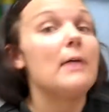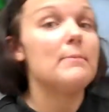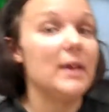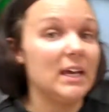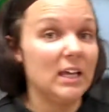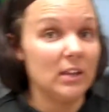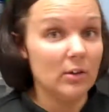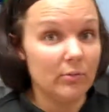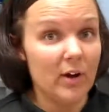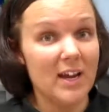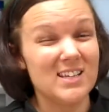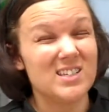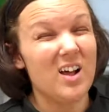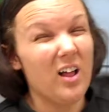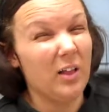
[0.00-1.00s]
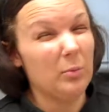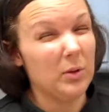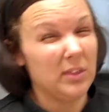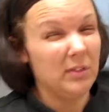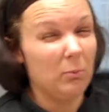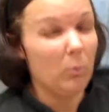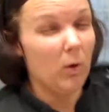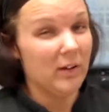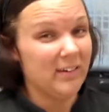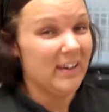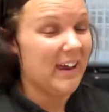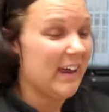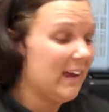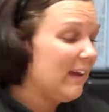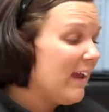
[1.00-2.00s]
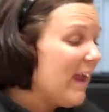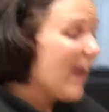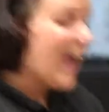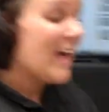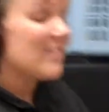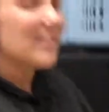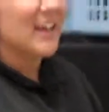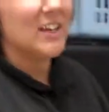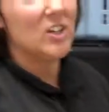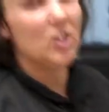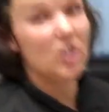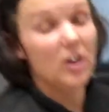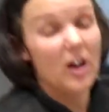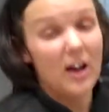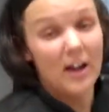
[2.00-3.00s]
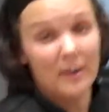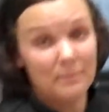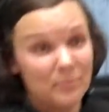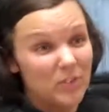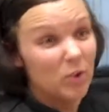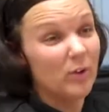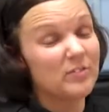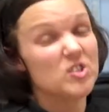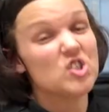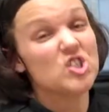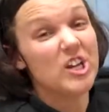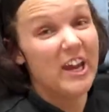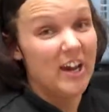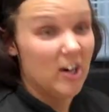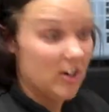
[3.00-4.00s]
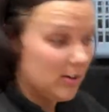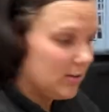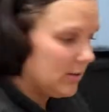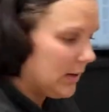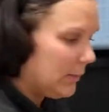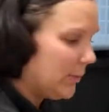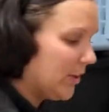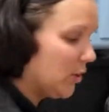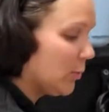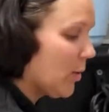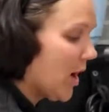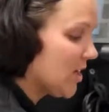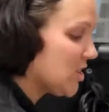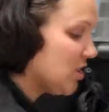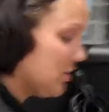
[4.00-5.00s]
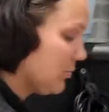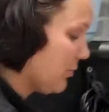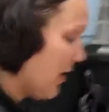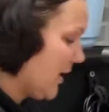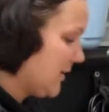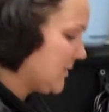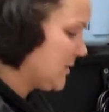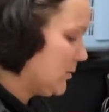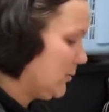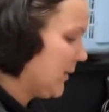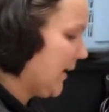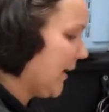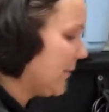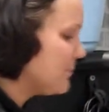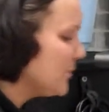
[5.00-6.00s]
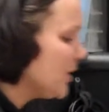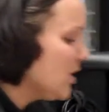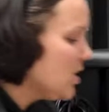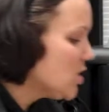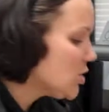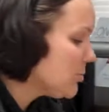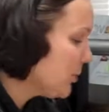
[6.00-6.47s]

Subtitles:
and making the rice all within one day, and then you have to share when you're washing the rice, okay? So